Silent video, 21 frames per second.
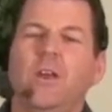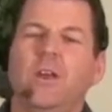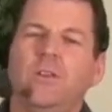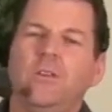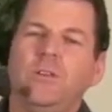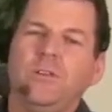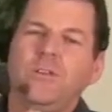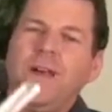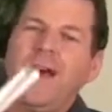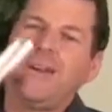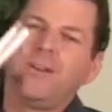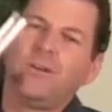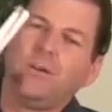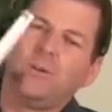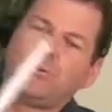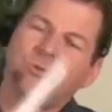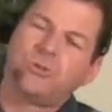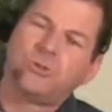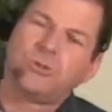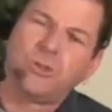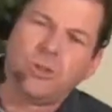You got to go
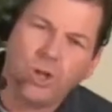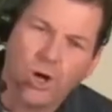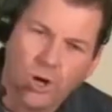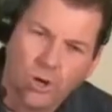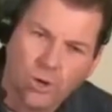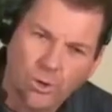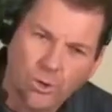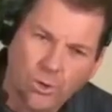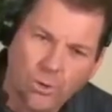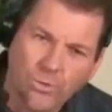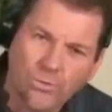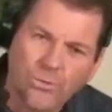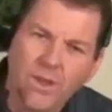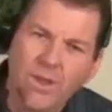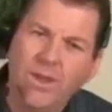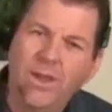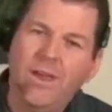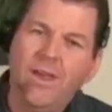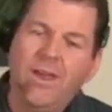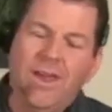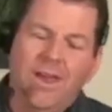slow
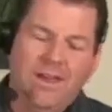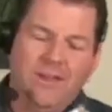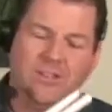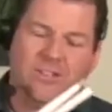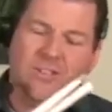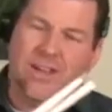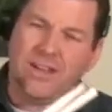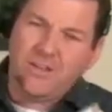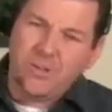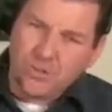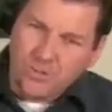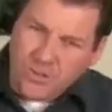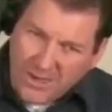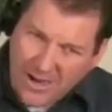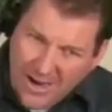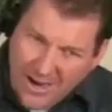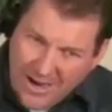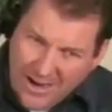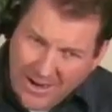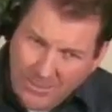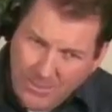and take your
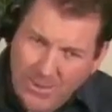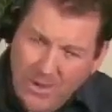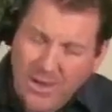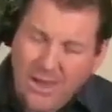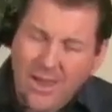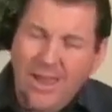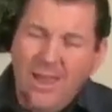time